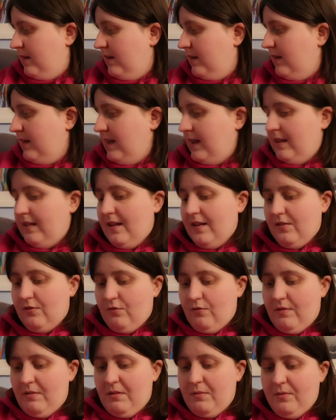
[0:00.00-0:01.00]
Okay,
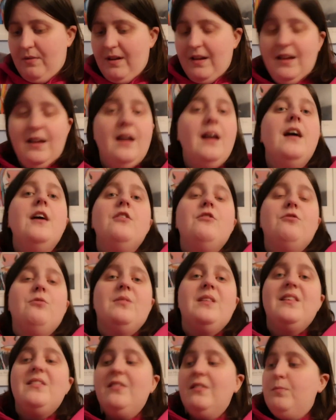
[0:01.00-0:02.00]
that's really pretty. So
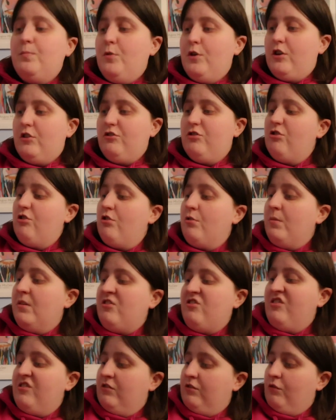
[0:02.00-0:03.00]
this is book 2,
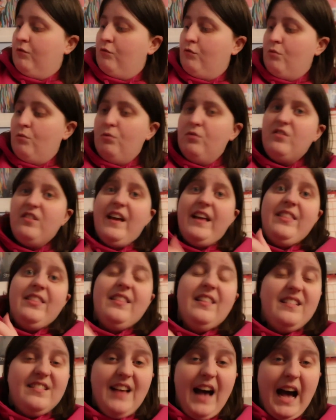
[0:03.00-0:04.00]
which is The Rose
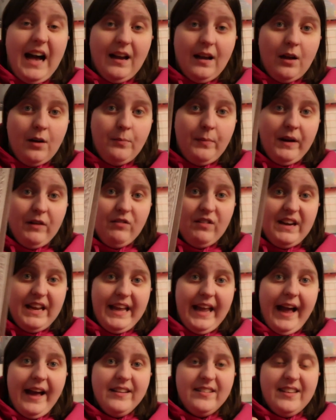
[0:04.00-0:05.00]
and the Dagger by
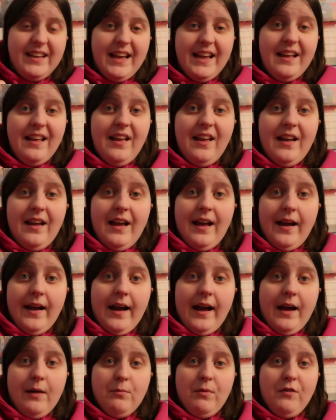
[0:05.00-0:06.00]
Readathon.
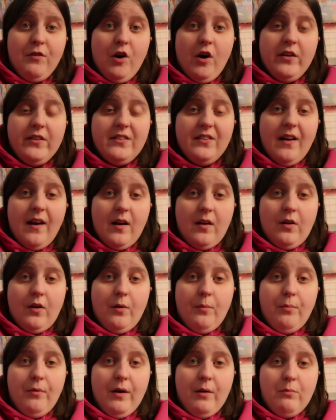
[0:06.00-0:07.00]
And we've got a
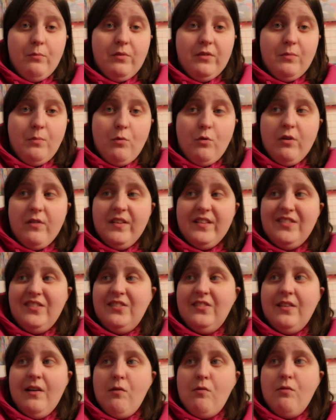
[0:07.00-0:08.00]
darker brown with more of a
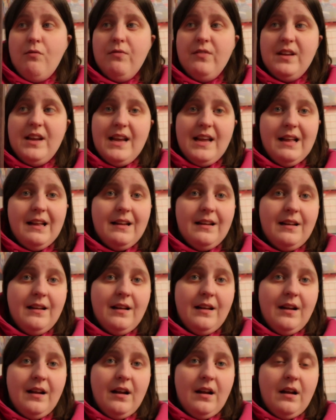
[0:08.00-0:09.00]
silvery
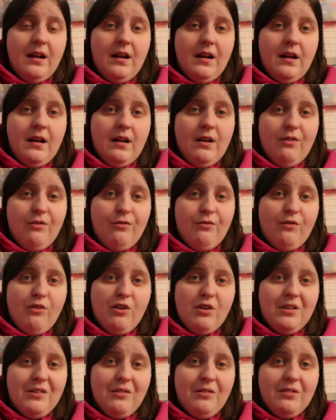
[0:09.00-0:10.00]

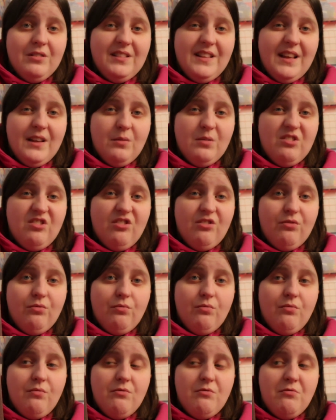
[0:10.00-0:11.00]
foil on there, which
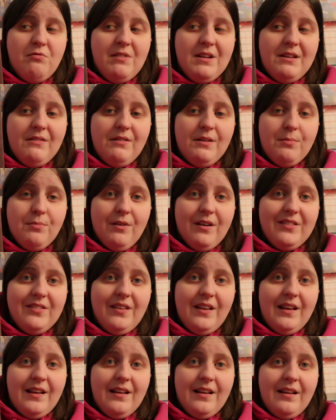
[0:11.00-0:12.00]
is really
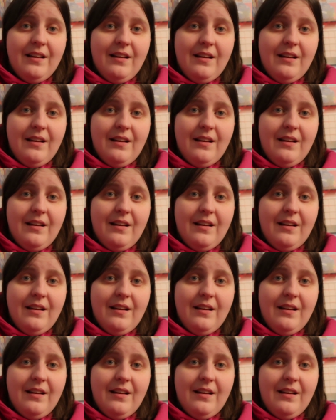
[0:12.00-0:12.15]
pretty.